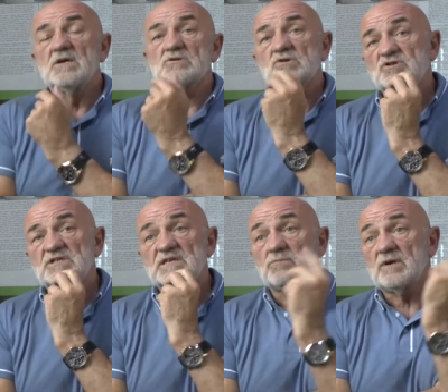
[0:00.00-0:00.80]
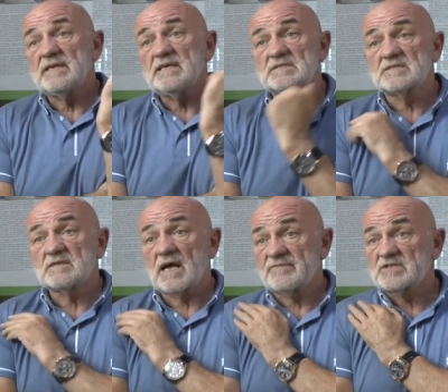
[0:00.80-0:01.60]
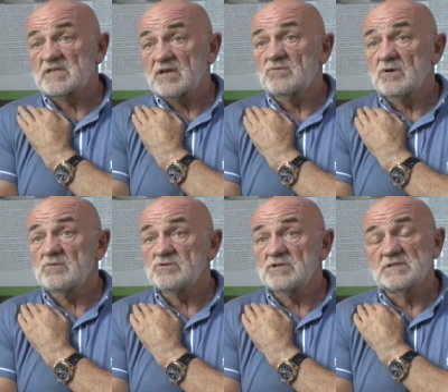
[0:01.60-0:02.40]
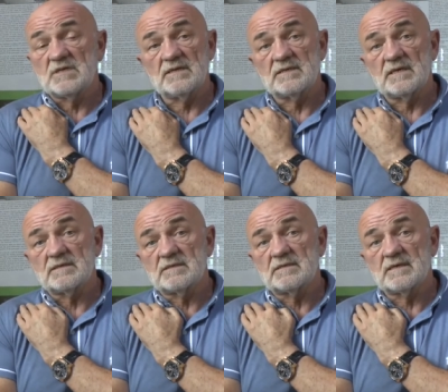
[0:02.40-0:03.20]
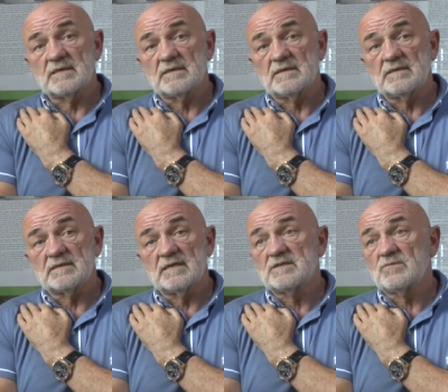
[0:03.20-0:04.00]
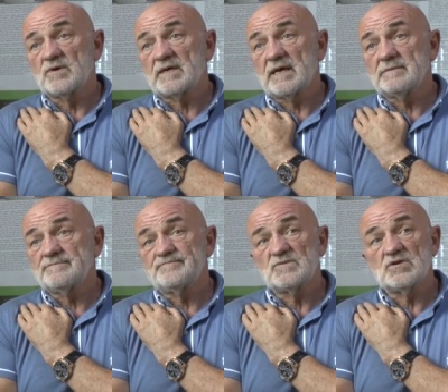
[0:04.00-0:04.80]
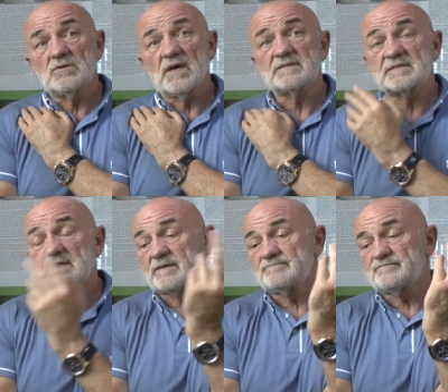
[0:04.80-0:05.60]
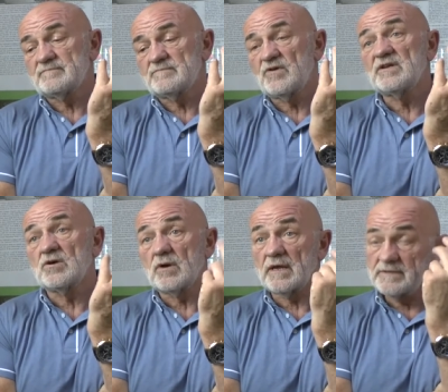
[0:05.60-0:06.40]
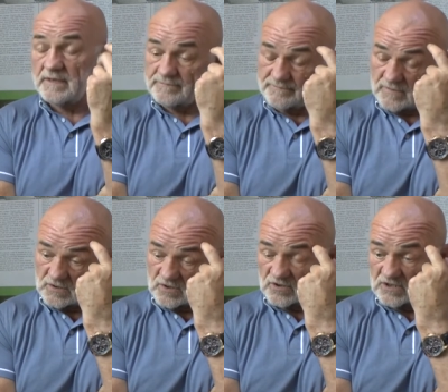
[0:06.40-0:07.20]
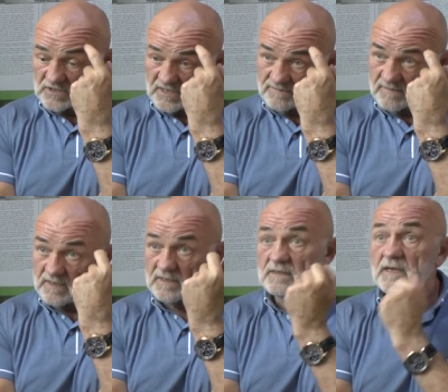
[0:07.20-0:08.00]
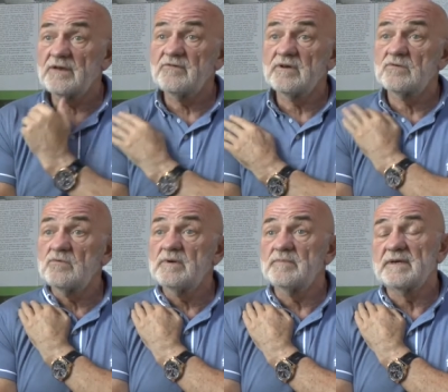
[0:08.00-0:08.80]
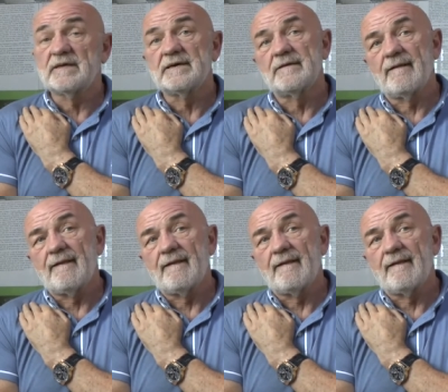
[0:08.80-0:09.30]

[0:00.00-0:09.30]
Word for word: So she said, well, he's at the studio. She said at, uh, at London Weekend, uh, at um, Radio London. So she said, uh, Henry Poop will be there.